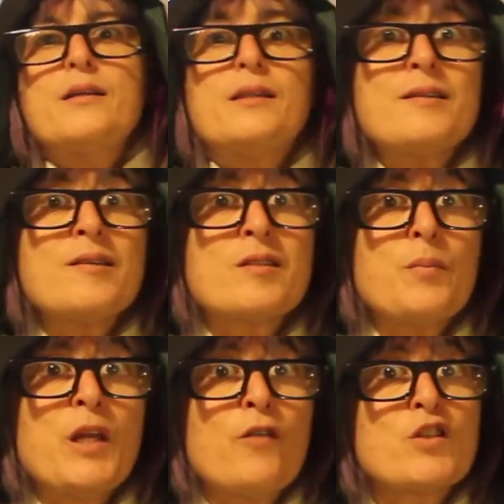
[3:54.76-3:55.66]
This is
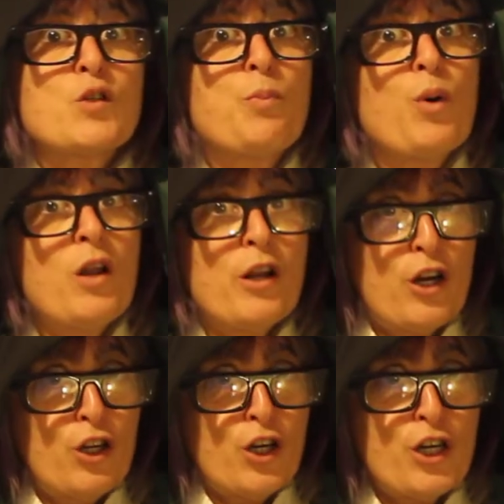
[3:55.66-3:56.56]
a bit of a
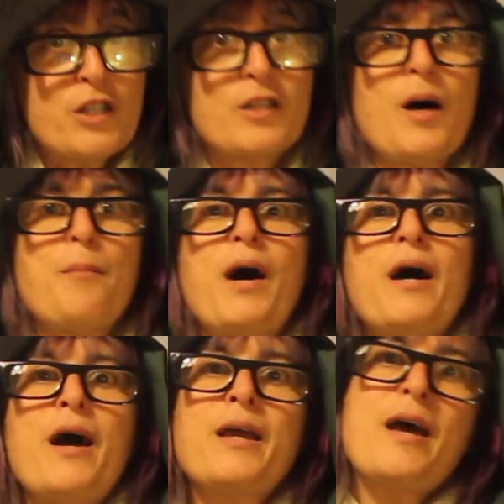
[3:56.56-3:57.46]
spoiler alert,
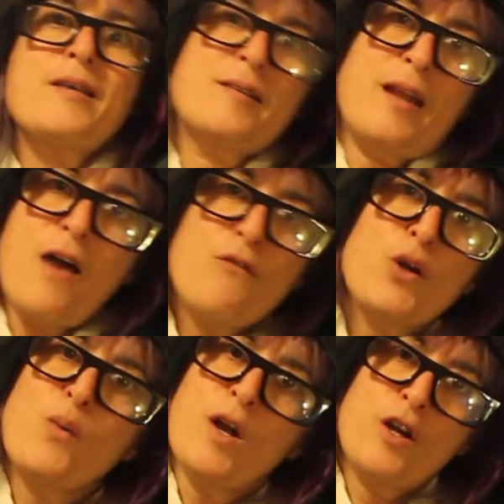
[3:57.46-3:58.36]
but I guess that
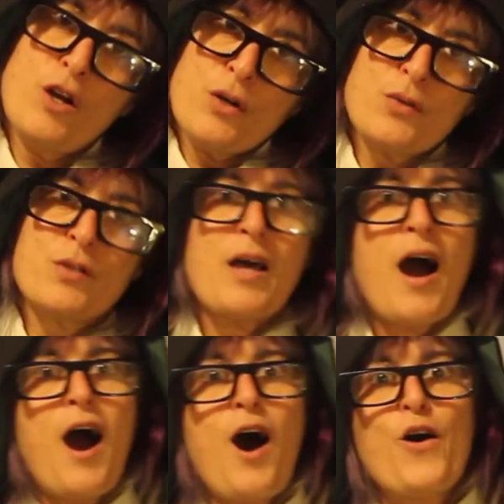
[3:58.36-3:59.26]
everyone knows
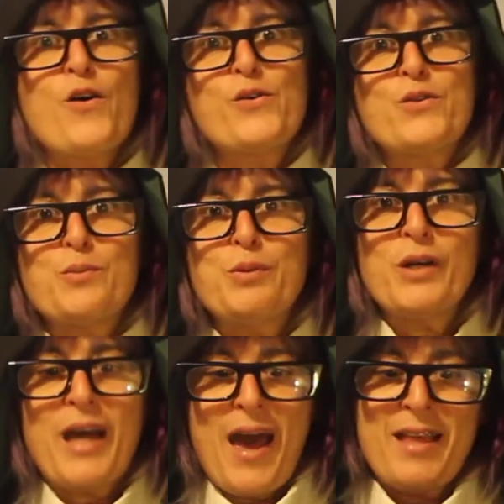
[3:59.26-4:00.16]
how the
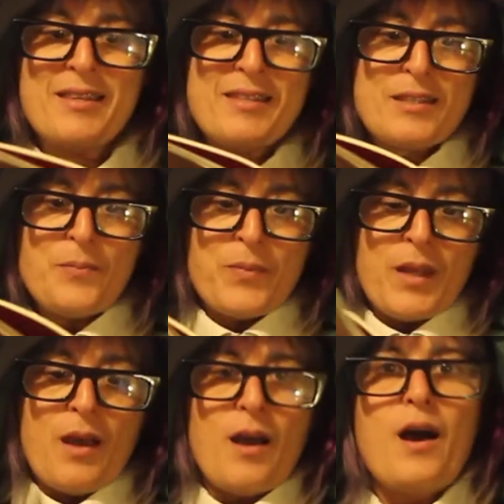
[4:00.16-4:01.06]
book ends,
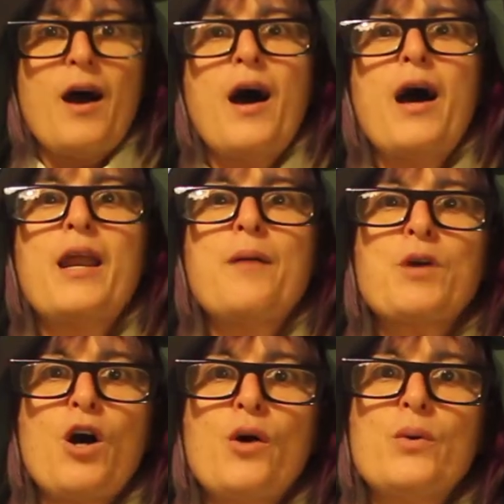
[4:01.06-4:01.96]
and
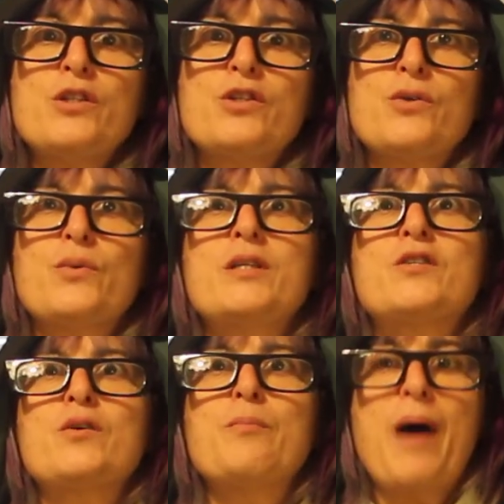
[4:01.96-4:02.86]
I'm going to read some